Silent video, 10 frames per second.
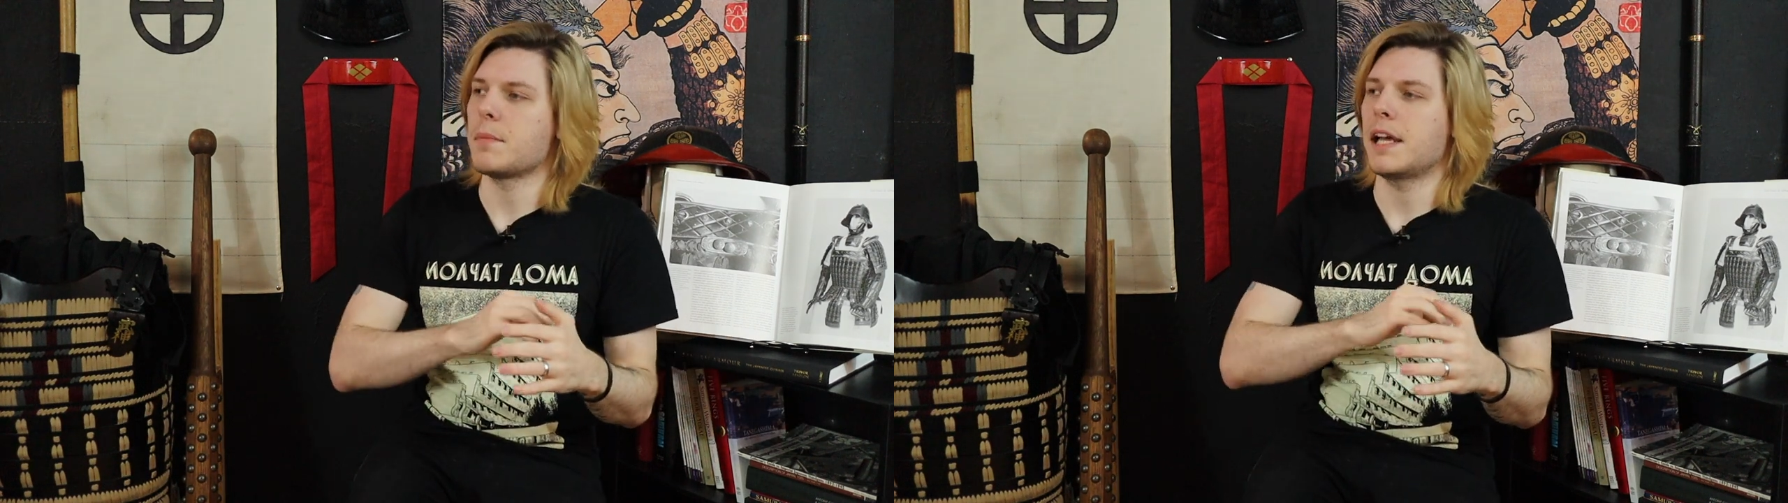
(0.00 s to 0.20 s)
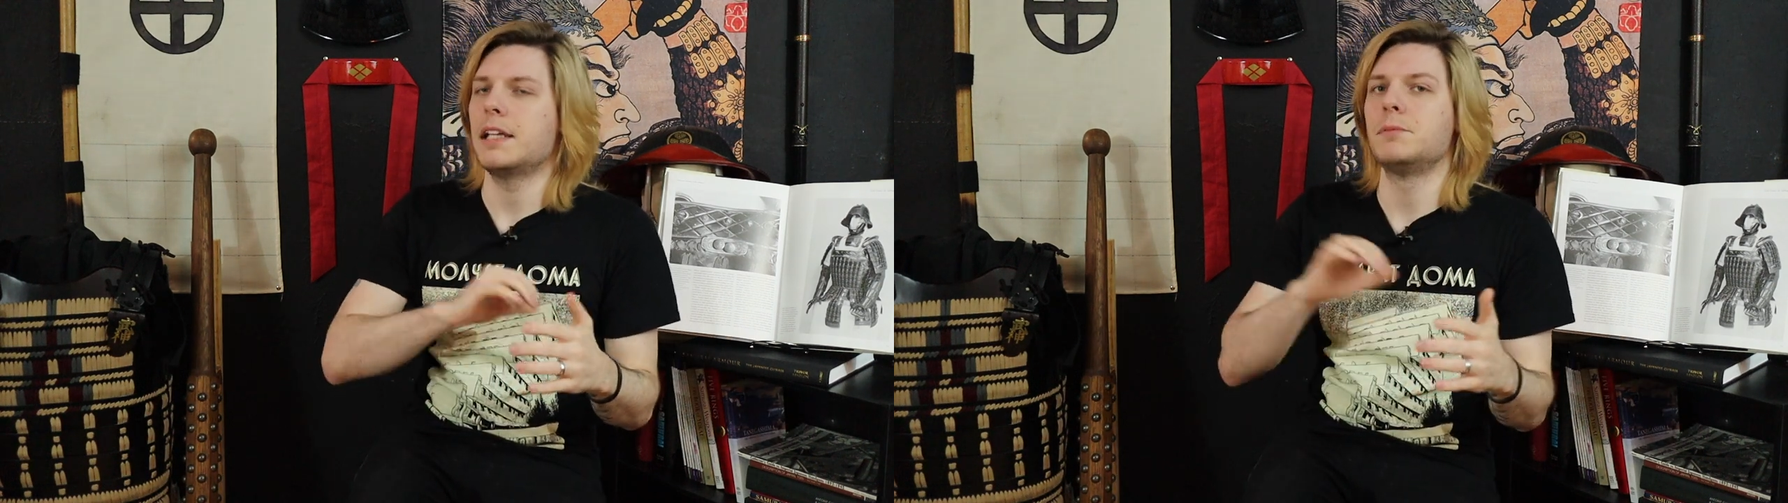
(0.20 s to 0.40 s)

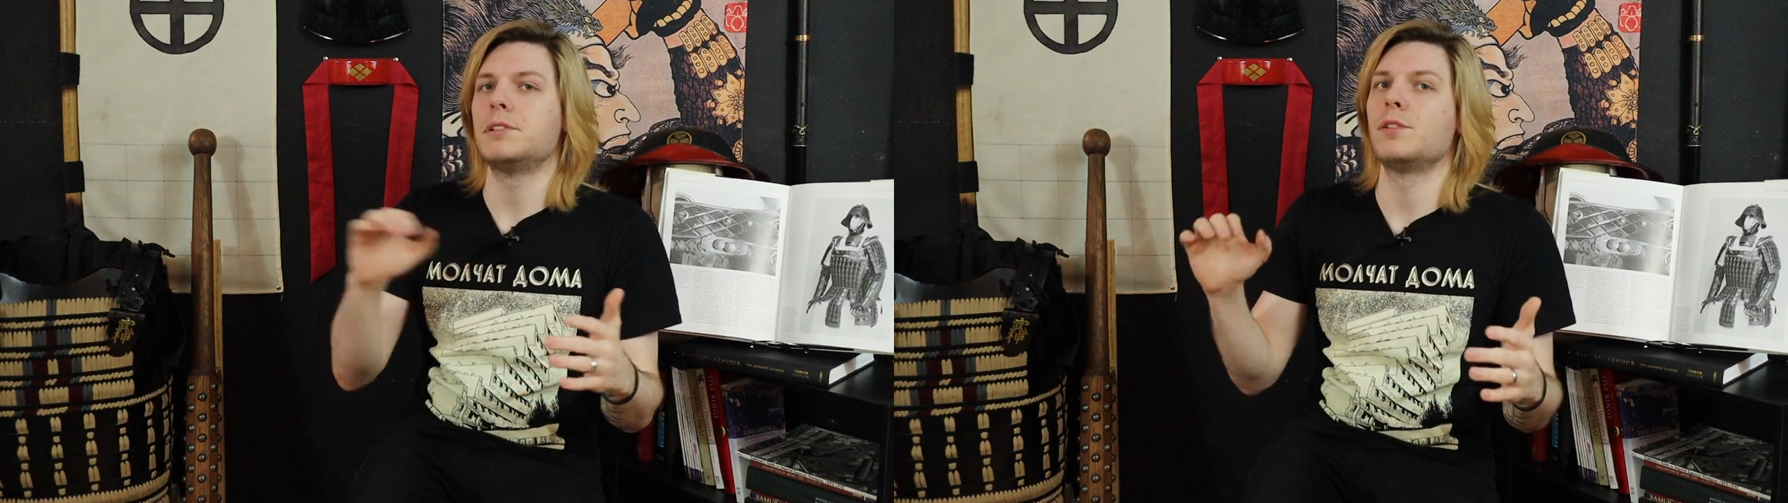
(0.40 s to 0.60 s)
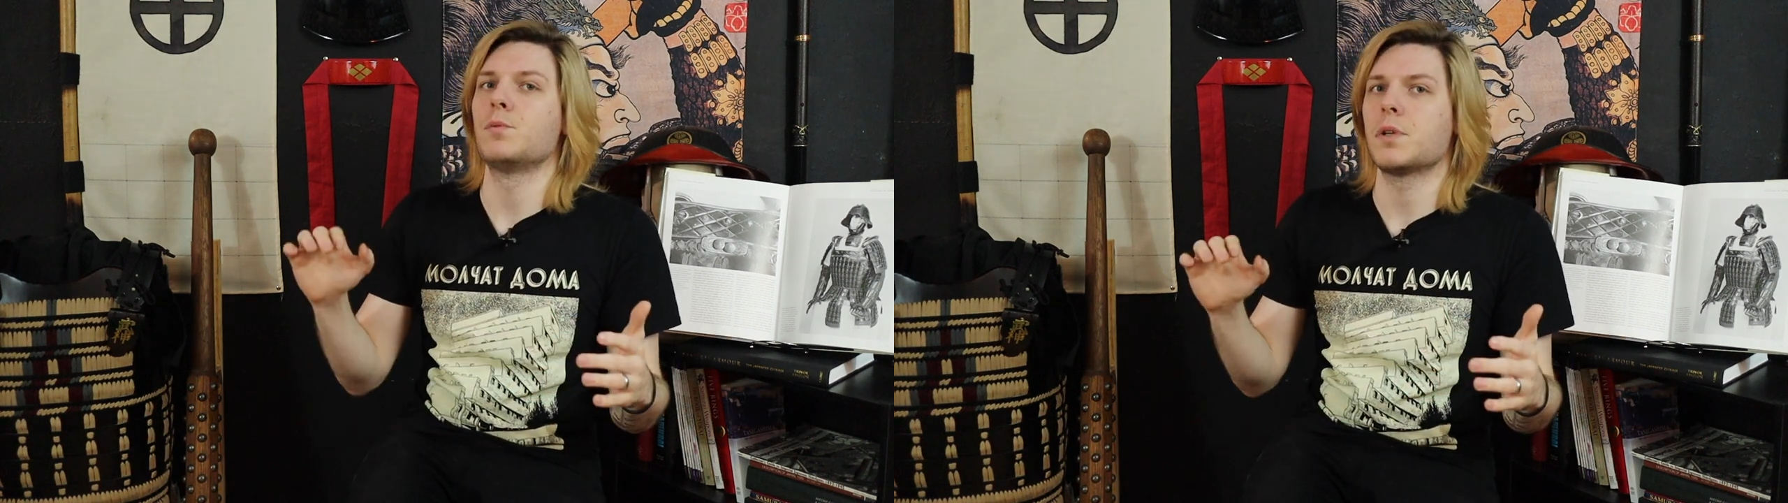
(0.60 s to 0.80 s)
my
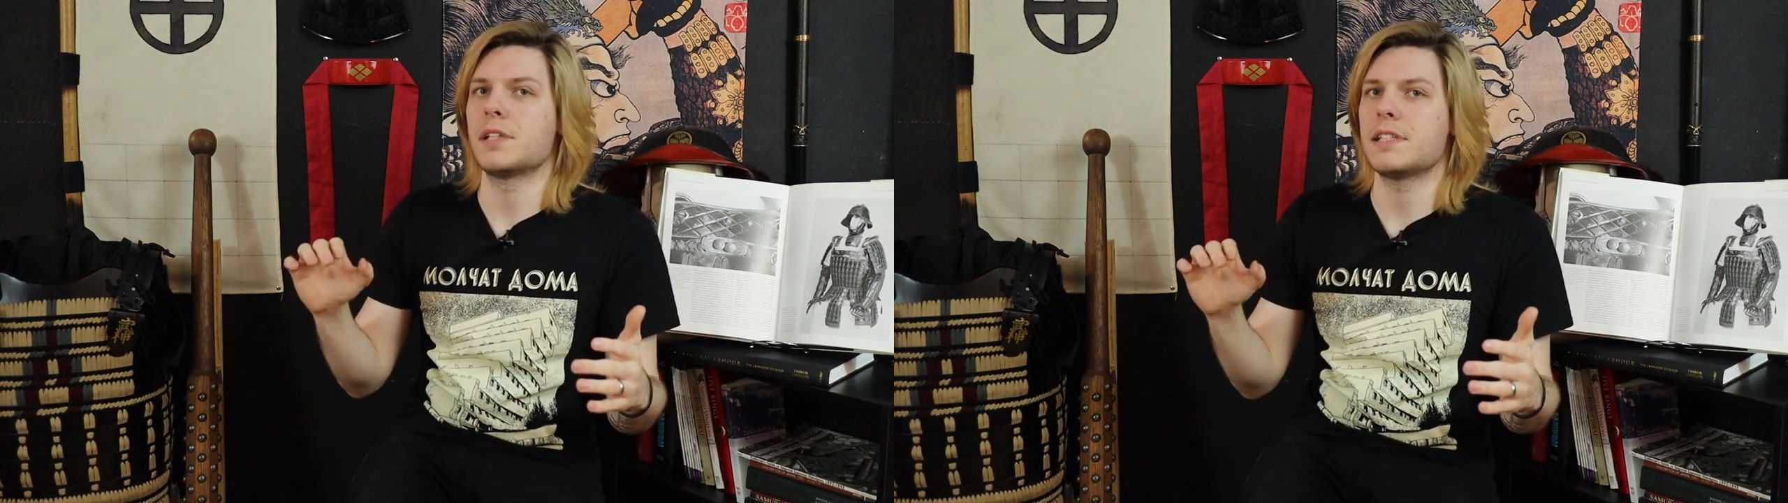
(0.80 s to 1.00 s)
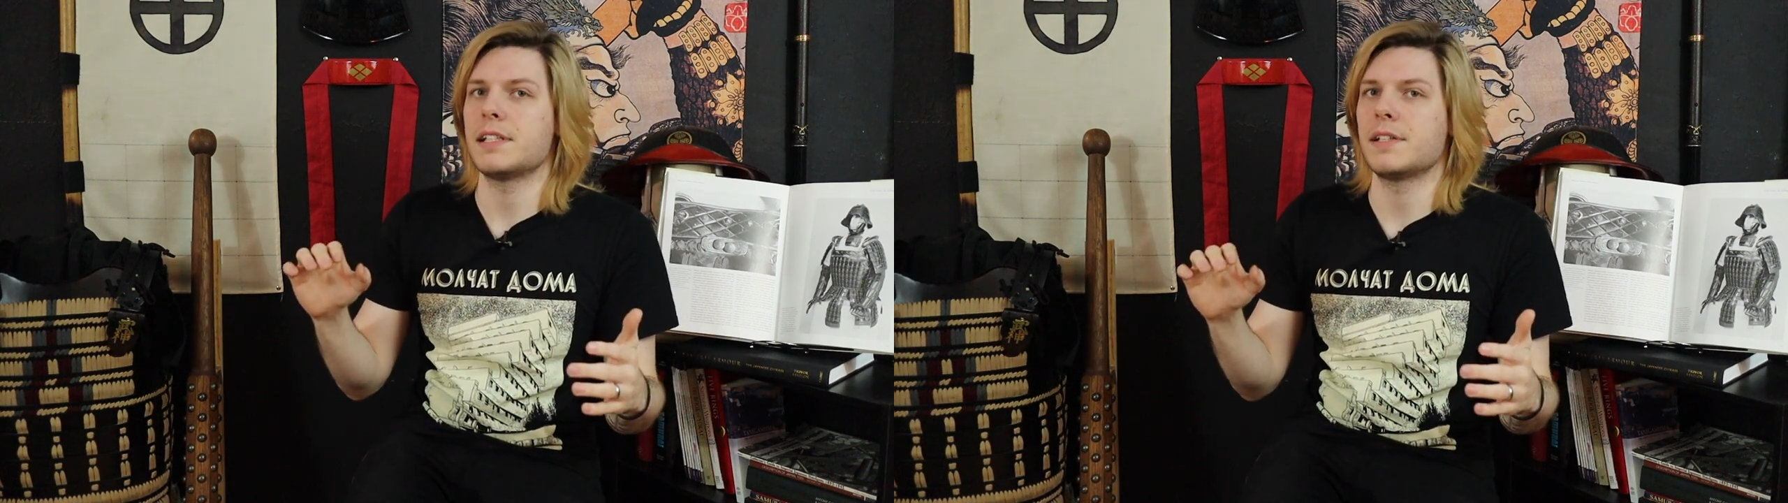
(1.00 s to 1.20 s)
Imjin War
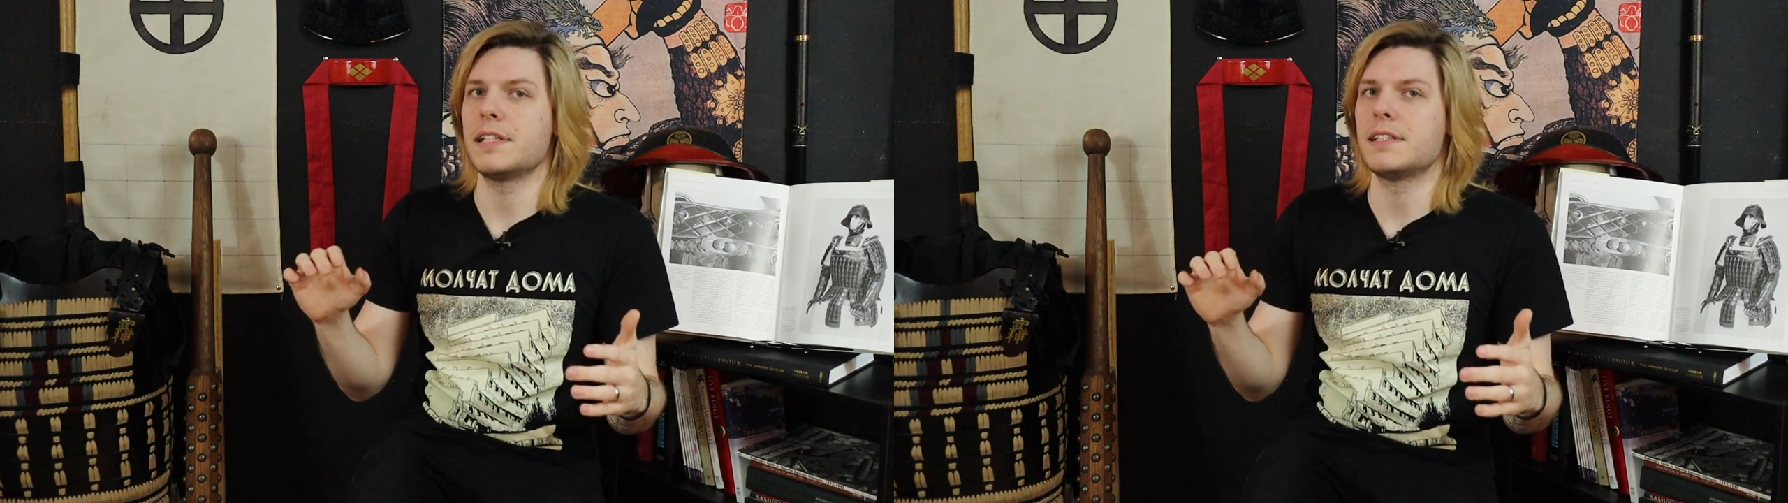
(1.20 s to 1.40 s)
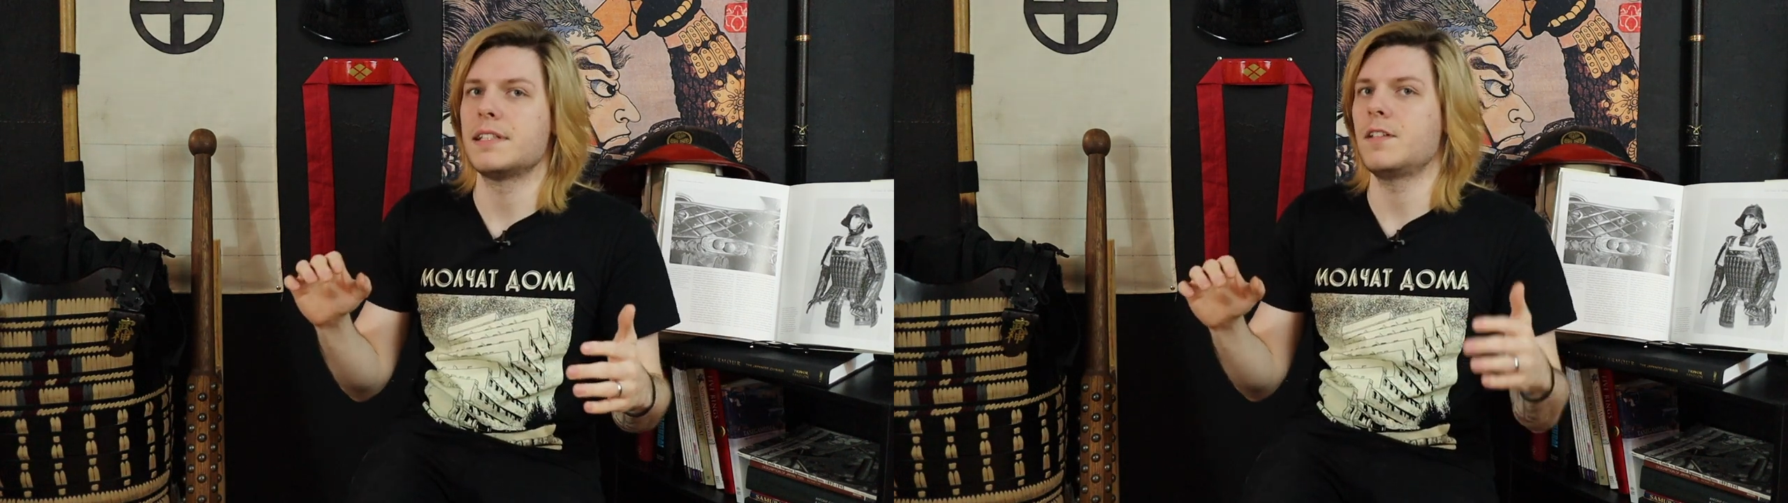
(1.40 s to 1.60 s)
series,